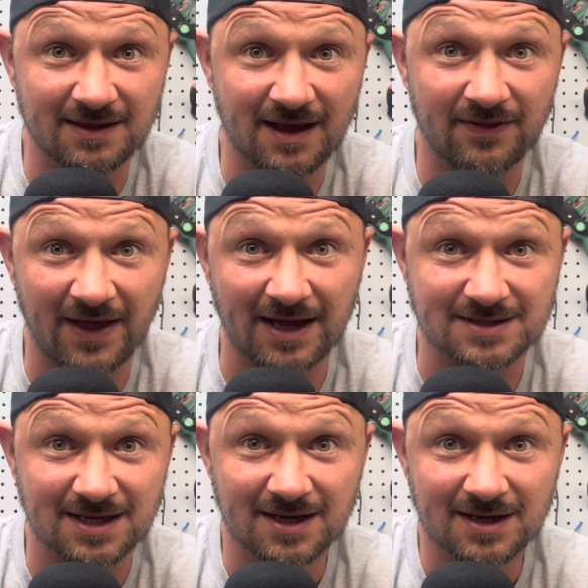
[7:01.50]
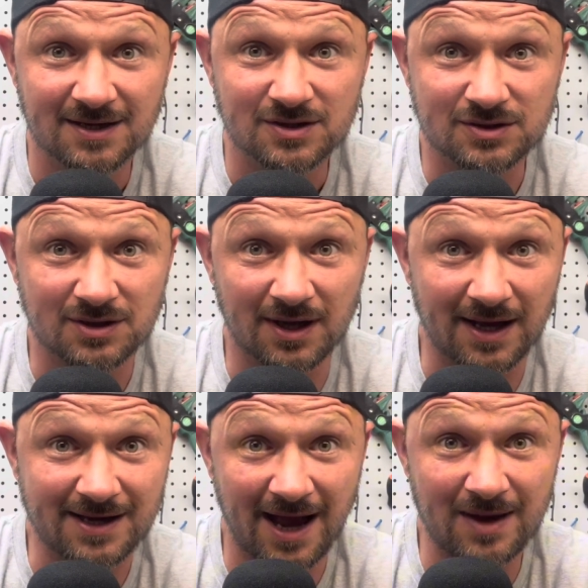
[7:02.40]
that
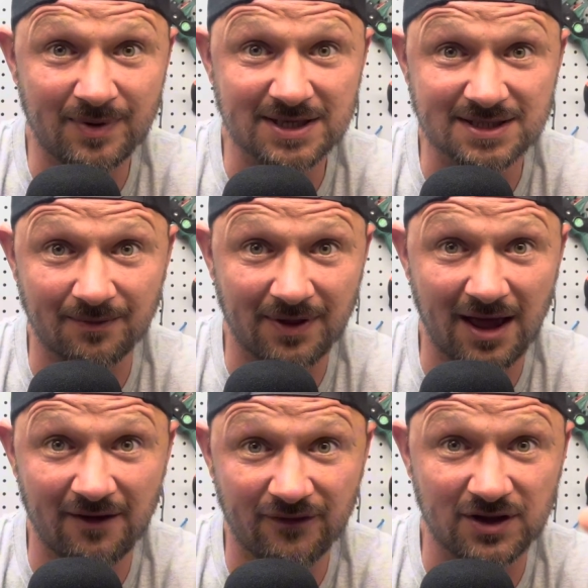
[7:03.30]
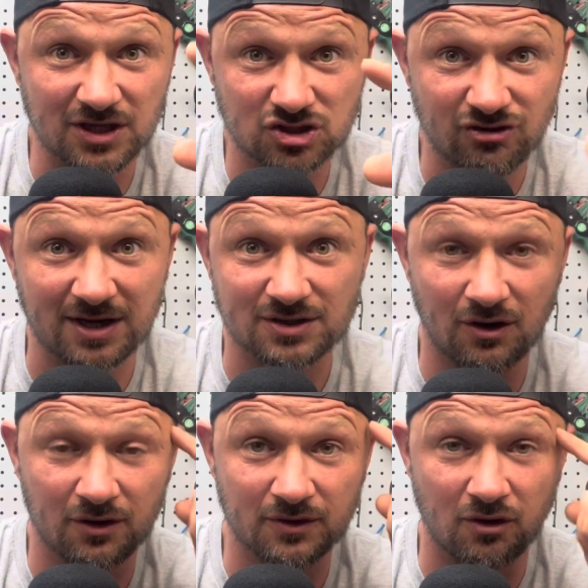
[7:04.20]
cable is up there for the extractor
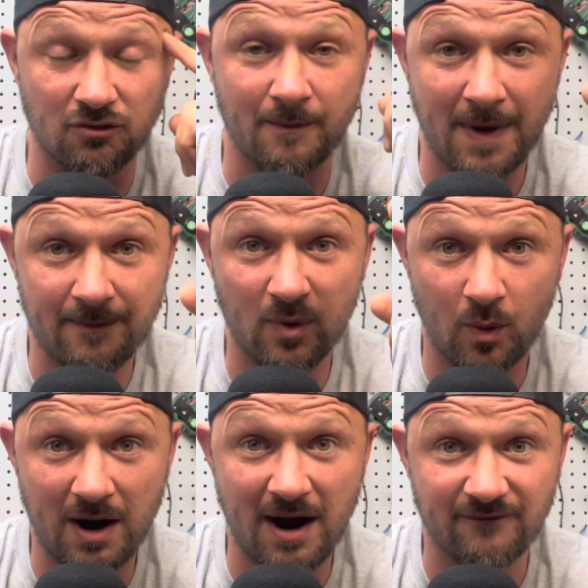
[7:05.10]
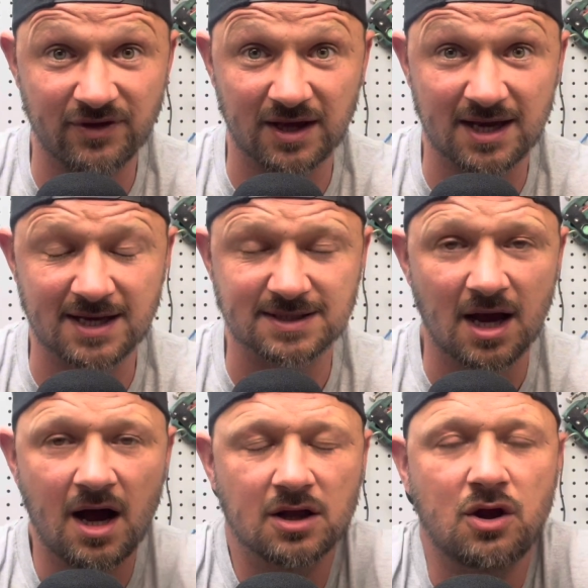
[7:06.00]
hard. I've got to remember where everything is.
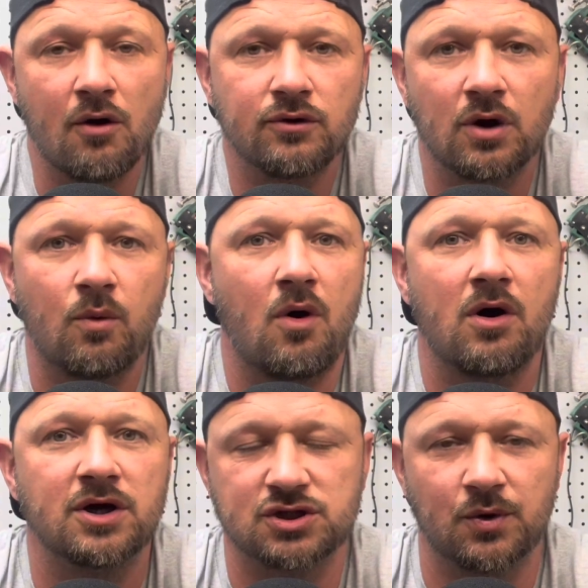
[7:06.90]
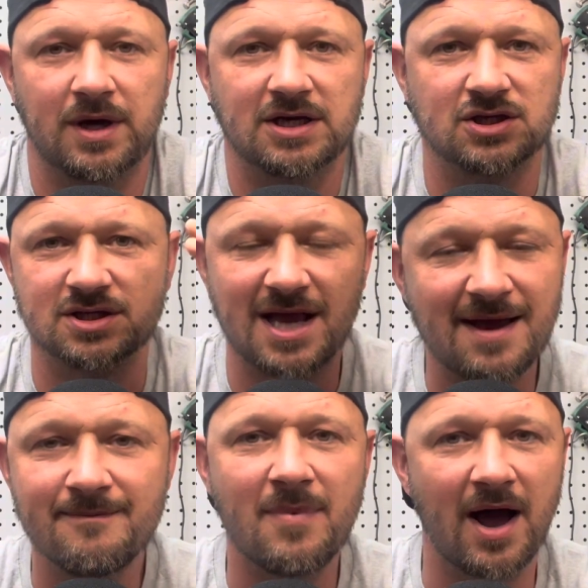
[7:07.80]
I don't know why I do it. It's just
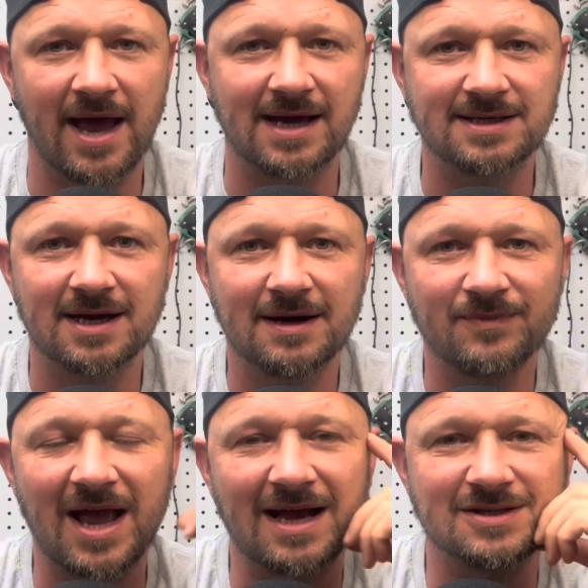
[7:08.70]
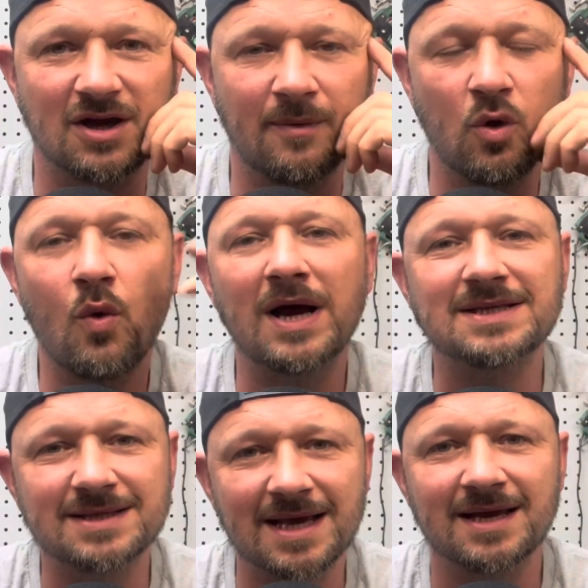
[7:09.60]
in my head, and I'm
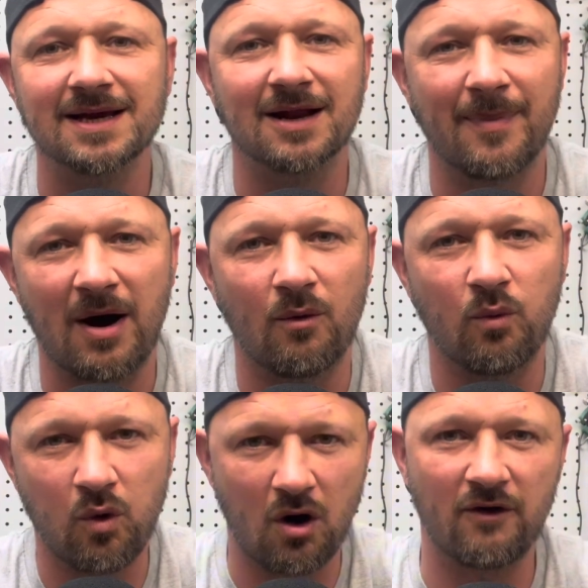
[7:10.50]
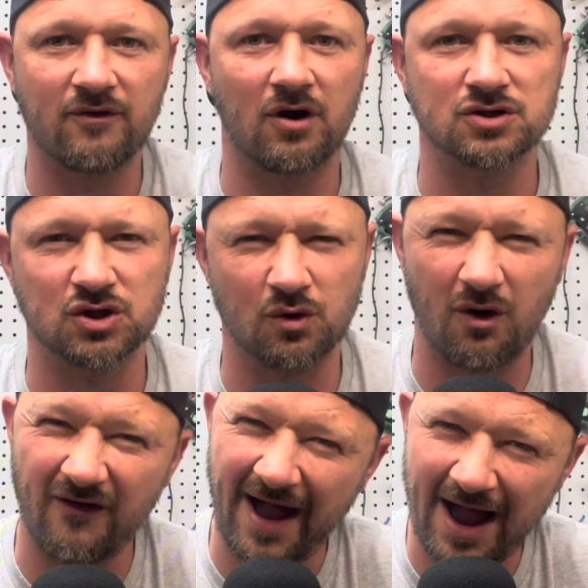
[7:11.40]
always thinking about what I've got to do
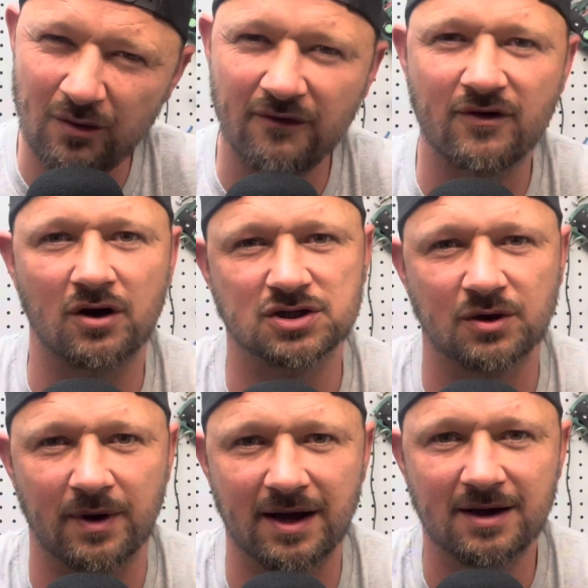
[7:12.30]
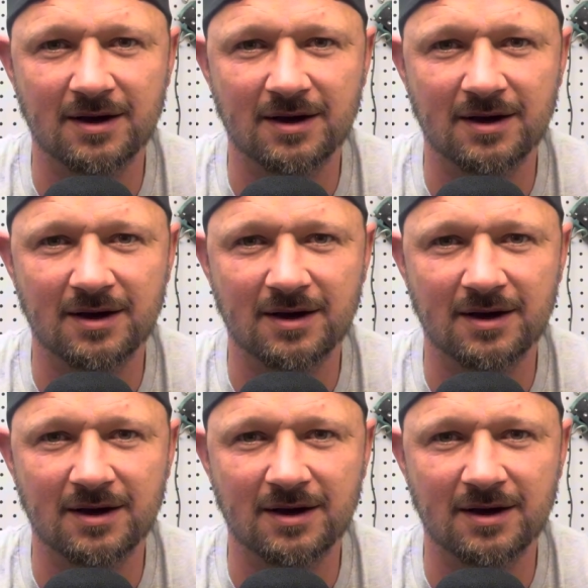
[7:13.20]
or how I've got to do it